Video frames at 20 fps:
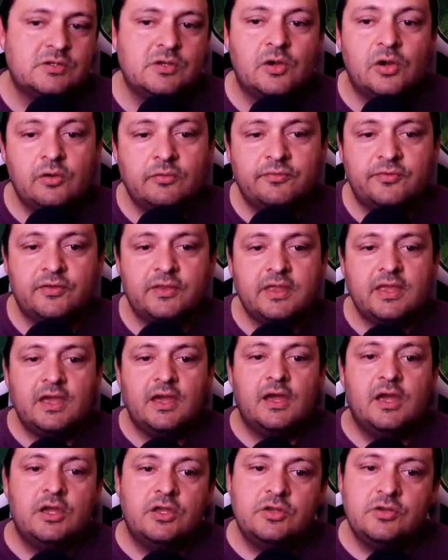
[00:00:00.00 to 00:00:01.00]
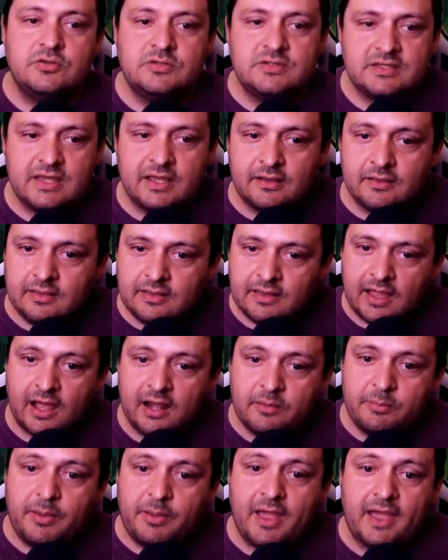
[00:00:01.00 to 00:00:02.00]
So hopefully you see a
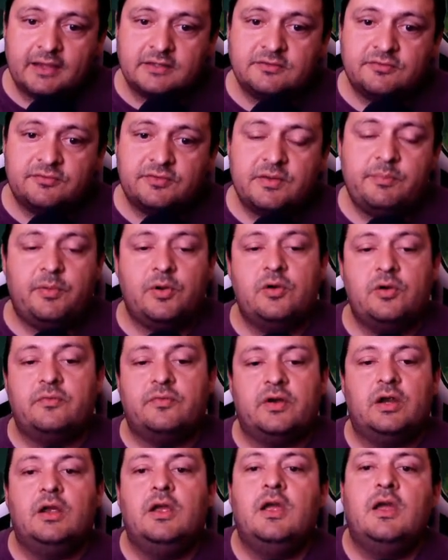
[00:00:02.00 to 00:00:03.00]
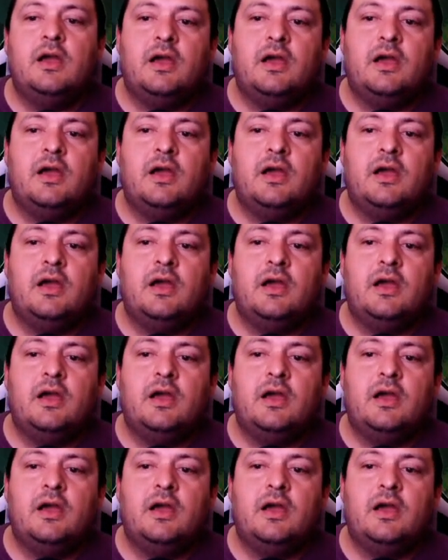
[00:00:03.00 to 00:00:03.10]
lot of packs flip over.